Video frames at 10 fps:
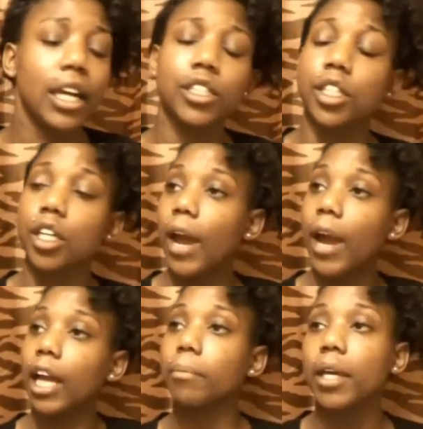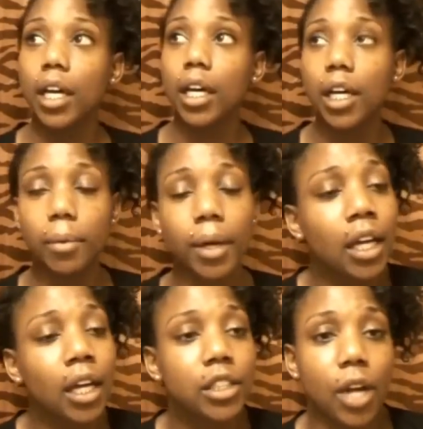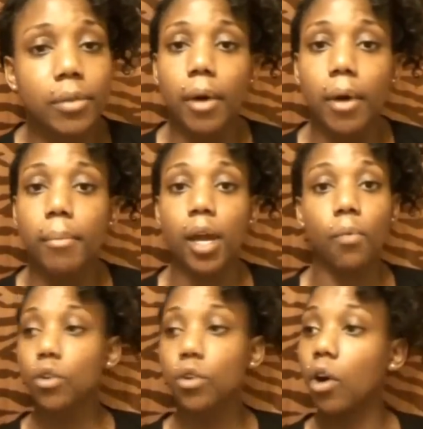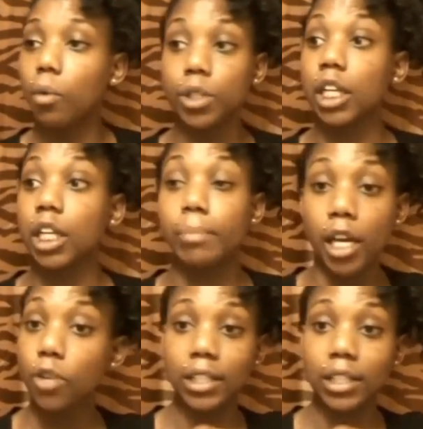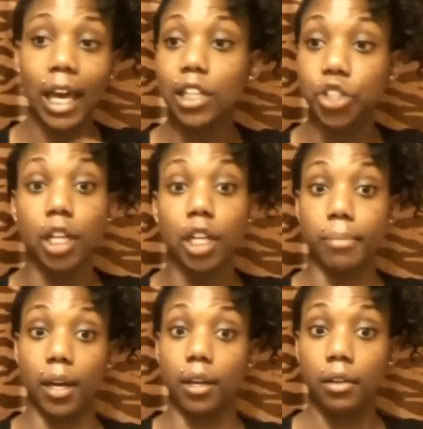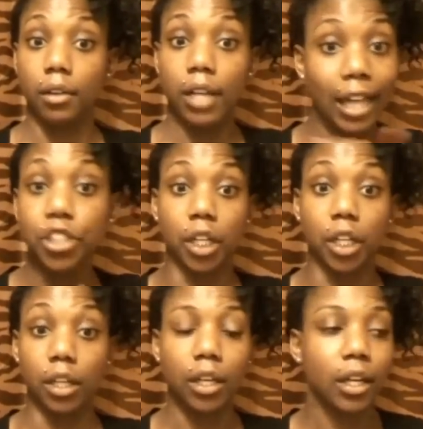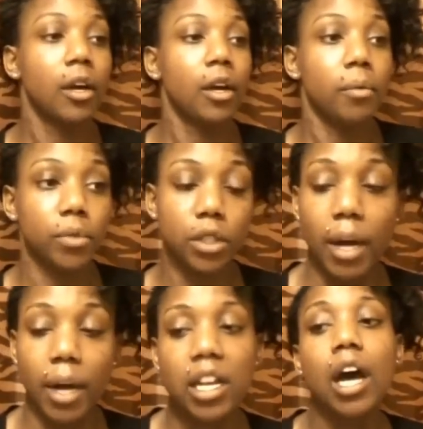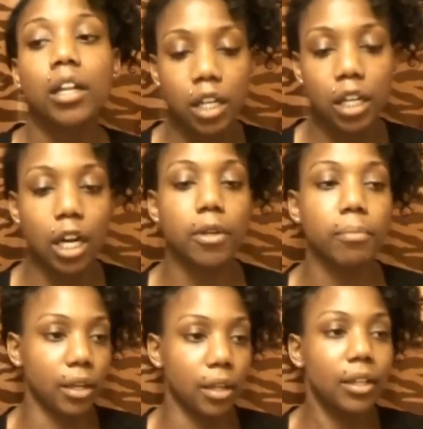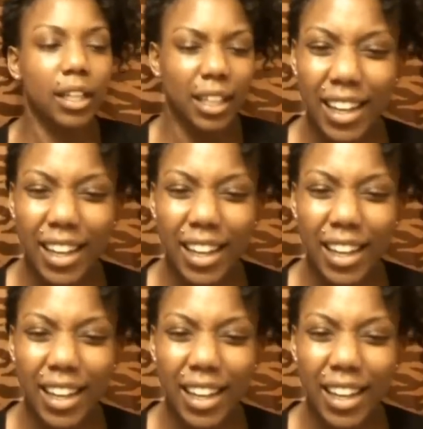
That shit cracked me up. Scrap talking about, man, where you going with Jilly, man? You ain't taking Jilly, man. Not Jilly. He's talking about, nah, let her come to me.